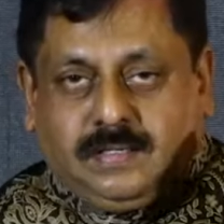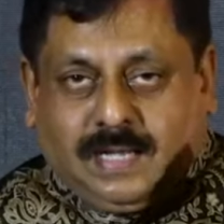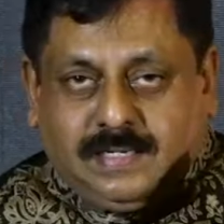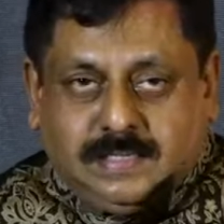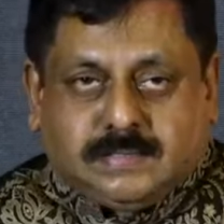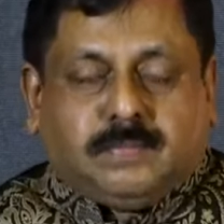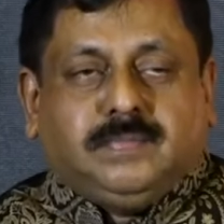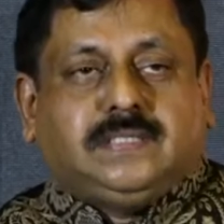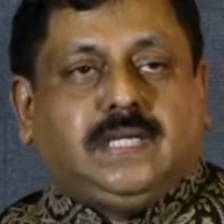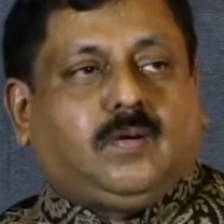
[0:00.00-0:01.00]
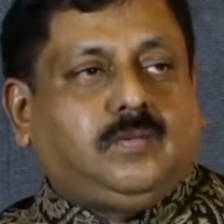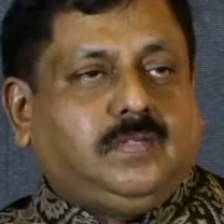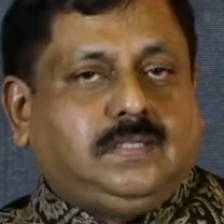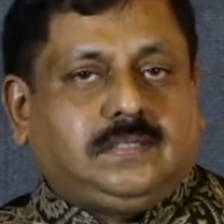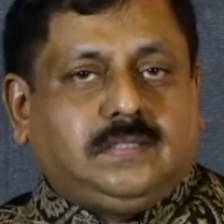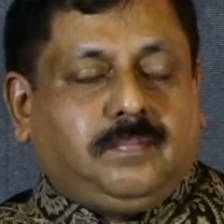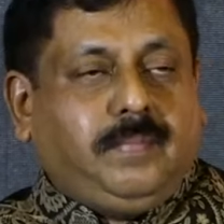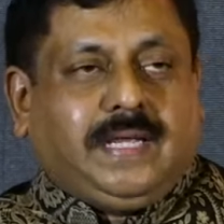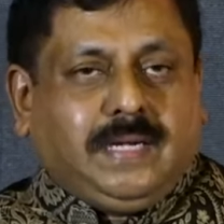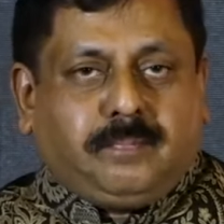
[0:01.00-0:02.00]
at least from this year onwards,
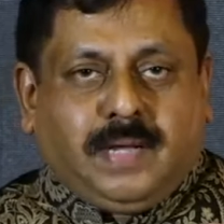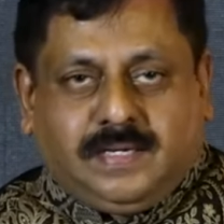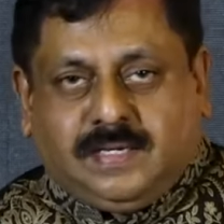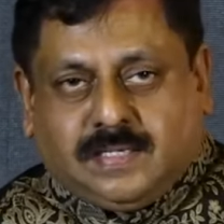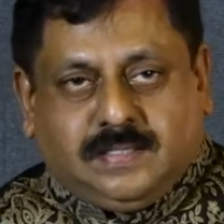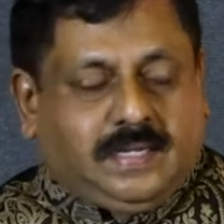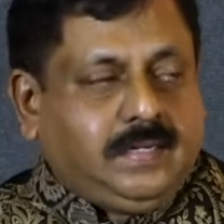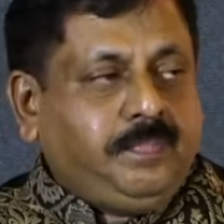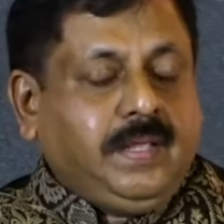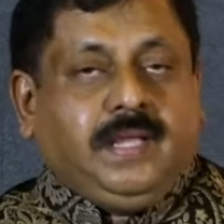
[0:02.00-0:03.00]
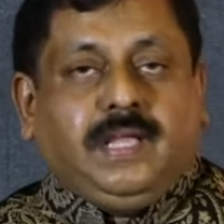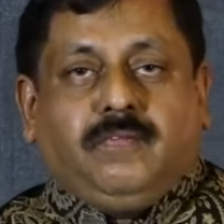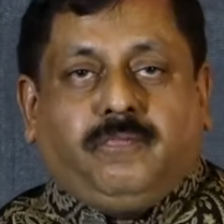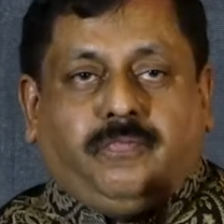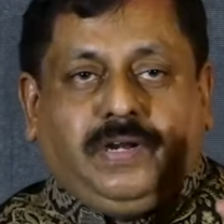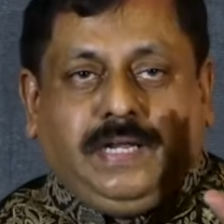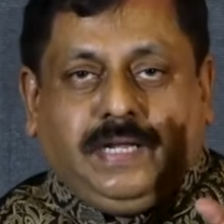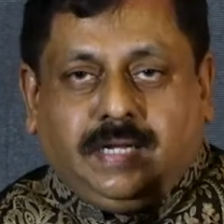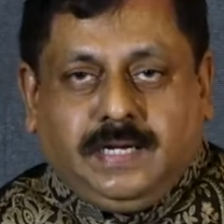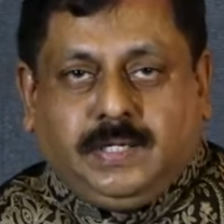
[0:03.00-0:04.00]
make it mandatory that
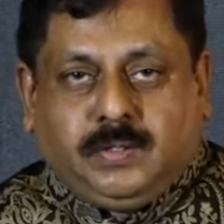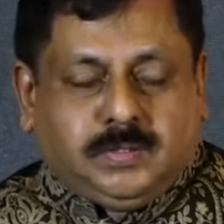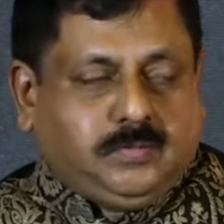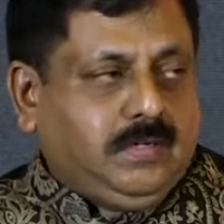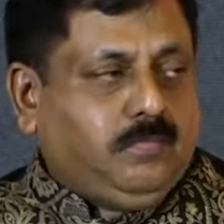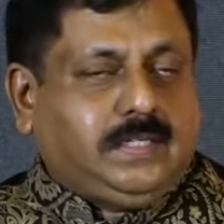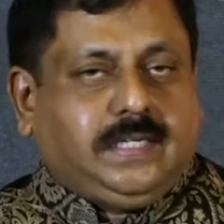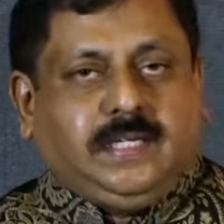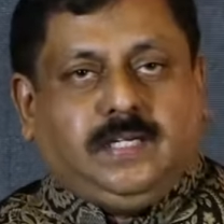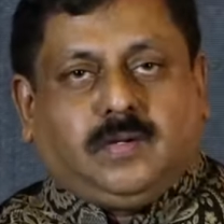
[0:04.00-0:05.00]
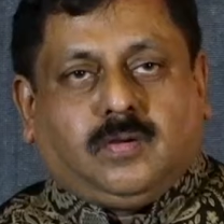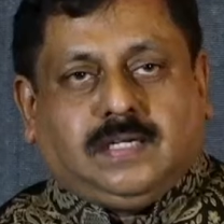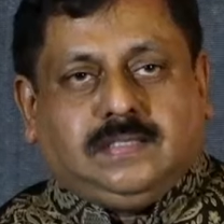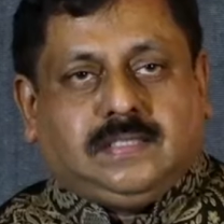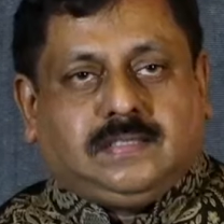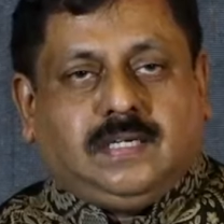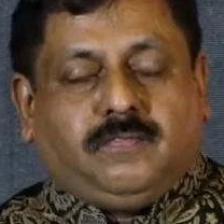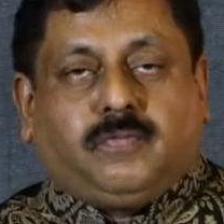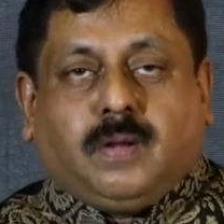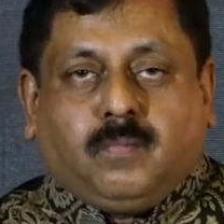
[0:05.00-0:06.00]
every individual working in your organization,
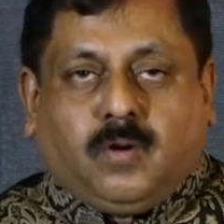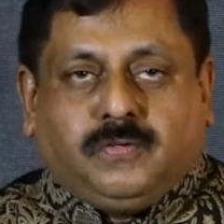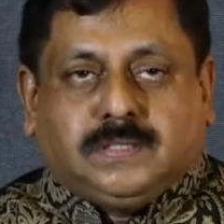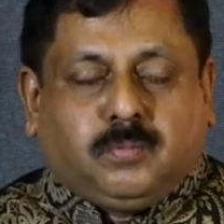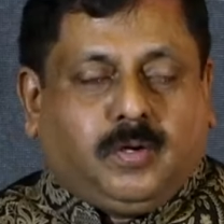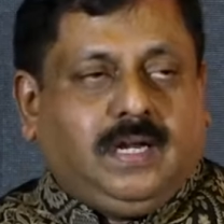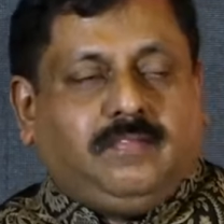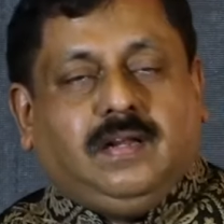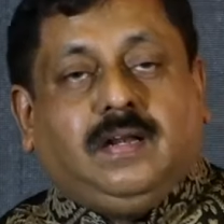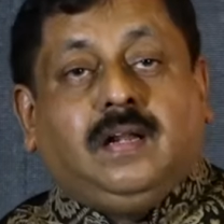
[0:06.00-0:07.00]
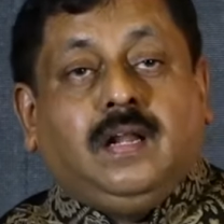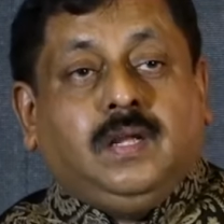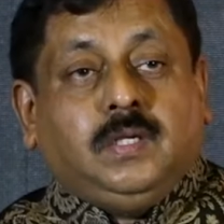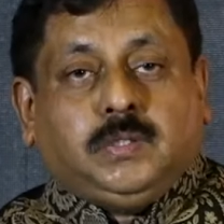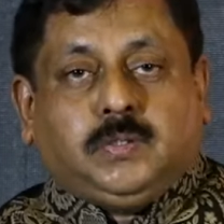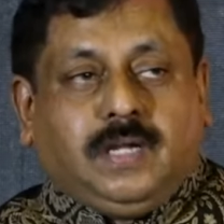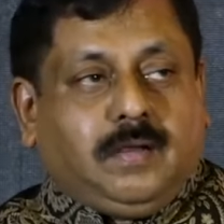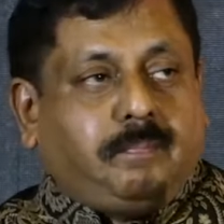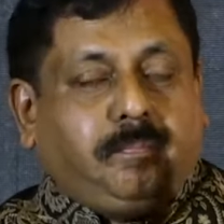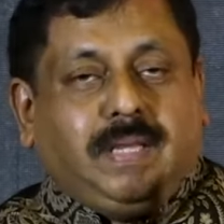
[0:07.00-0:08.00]
from office boy level, should
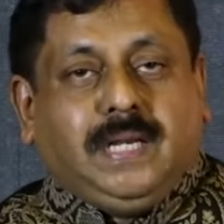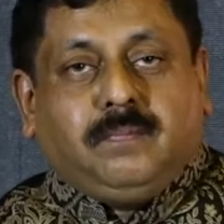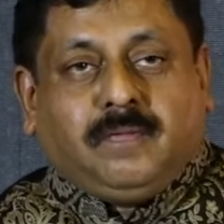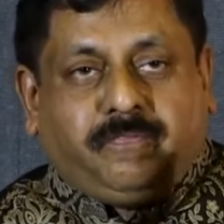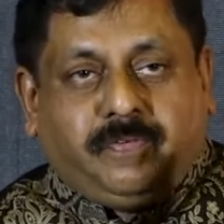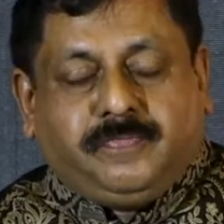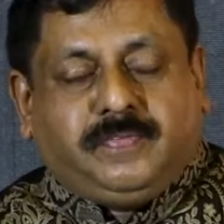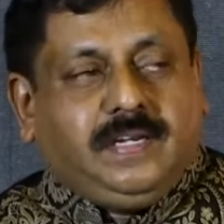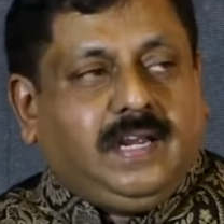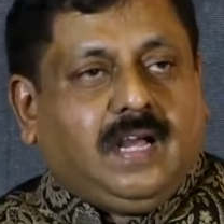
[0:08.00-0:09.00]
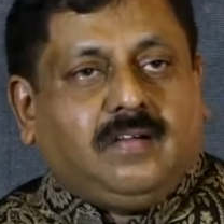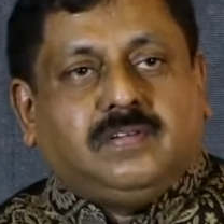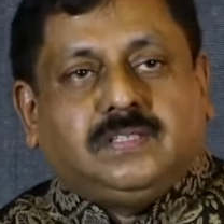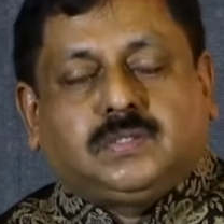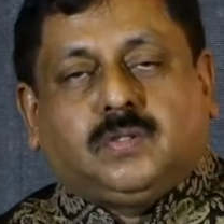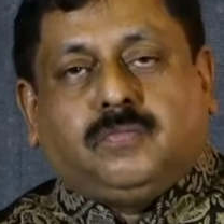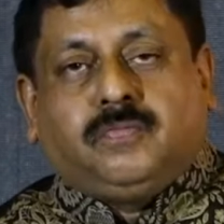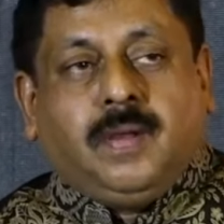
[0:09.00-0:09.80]
have minimum 50 hours of